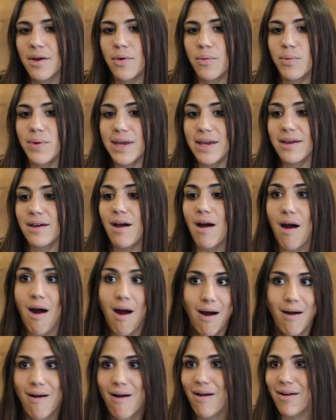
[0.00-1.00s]
we
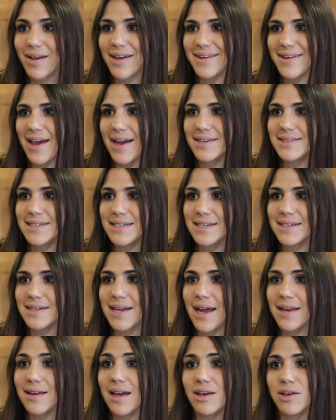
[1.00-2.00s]
are all connected,
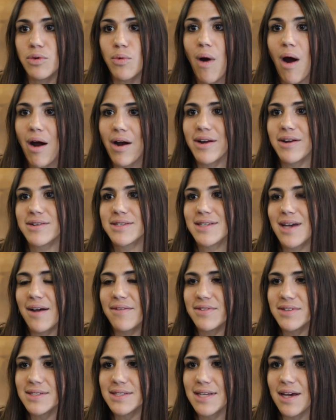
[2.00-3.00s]
and yet you are your
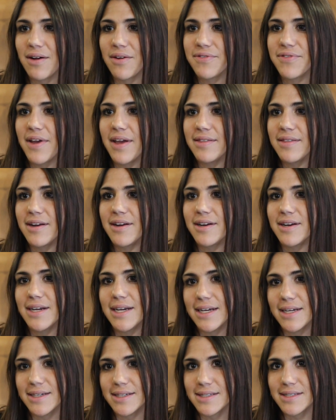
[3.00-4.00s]
sovereign self, and there
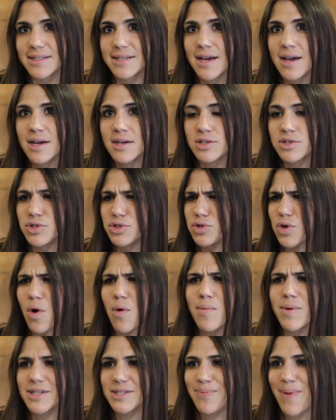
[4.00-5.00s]
is
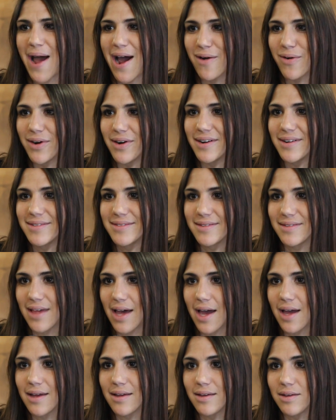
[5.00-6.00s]
so much power
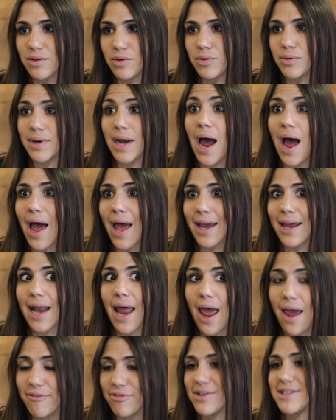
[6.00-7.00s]
that you and I and
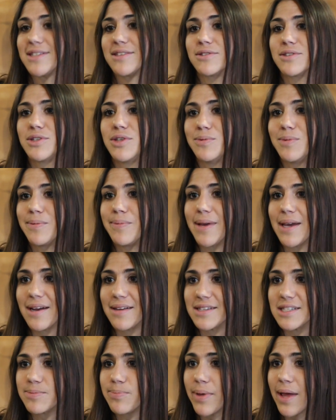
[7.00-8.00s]
every single human being
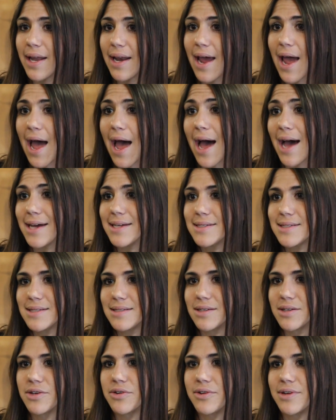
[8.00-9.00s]
on this planet has
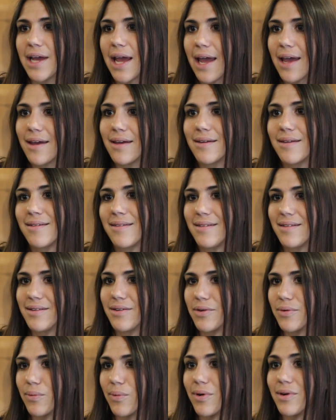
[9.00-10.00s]
to create
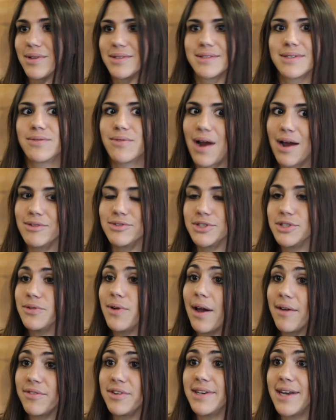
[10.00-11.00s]
your world around you
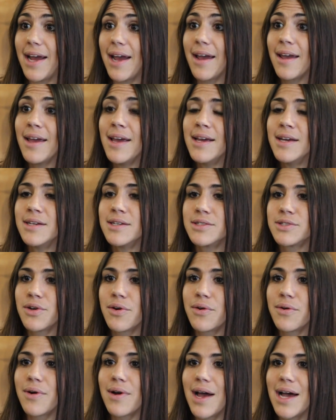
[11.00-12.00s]
every day.
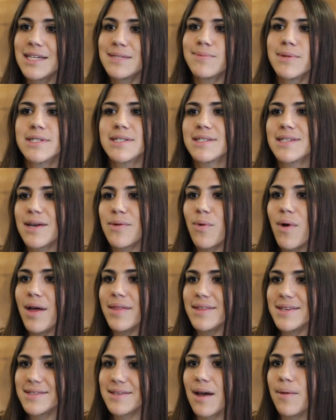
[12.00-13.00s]
So as much as I
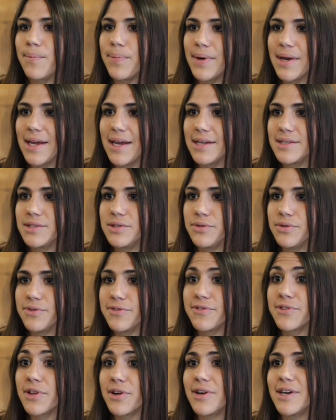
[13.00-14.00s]
want this company to
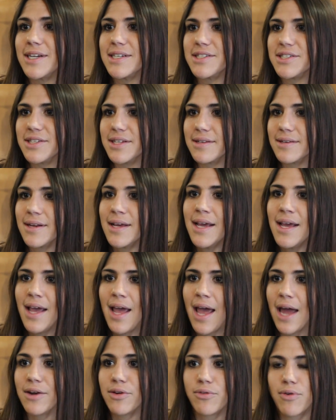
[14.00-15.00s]
flourish and
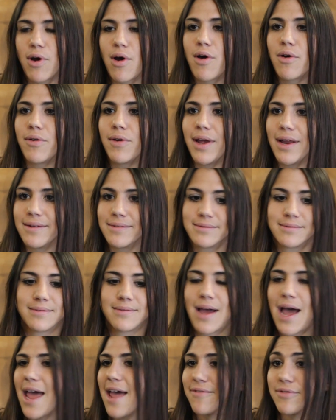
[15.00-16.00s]
grow, and
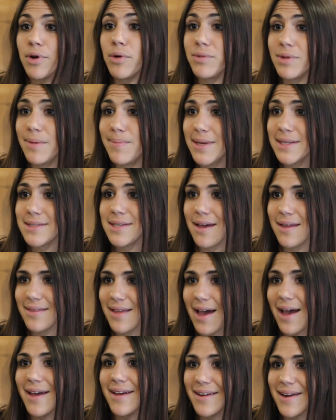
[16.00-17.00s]
I have no limits on
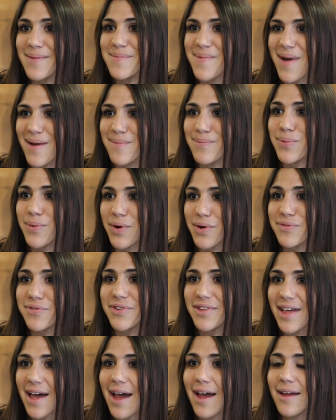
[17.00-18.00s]
that, and I'm on board
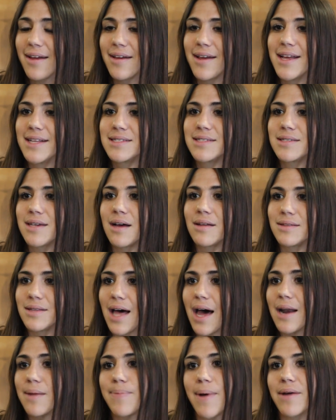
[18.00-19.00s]
for that, it's a
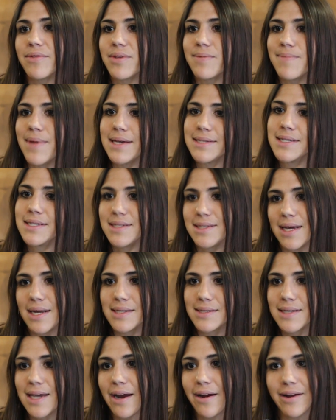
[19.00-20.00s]
lot about the message that
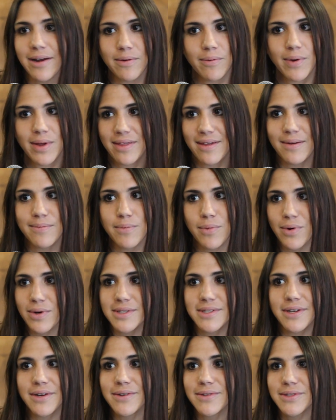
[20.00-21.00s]
it's carrying with it more
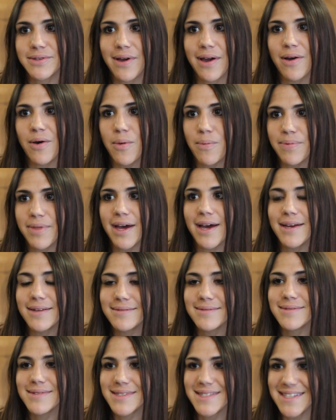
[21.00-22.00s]
so. So I hope that
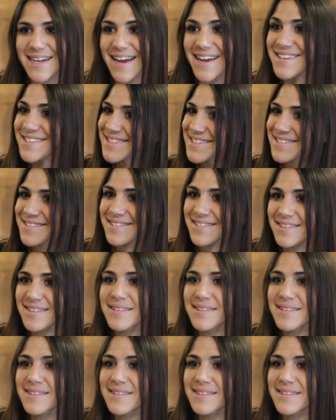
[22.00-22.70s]
stays.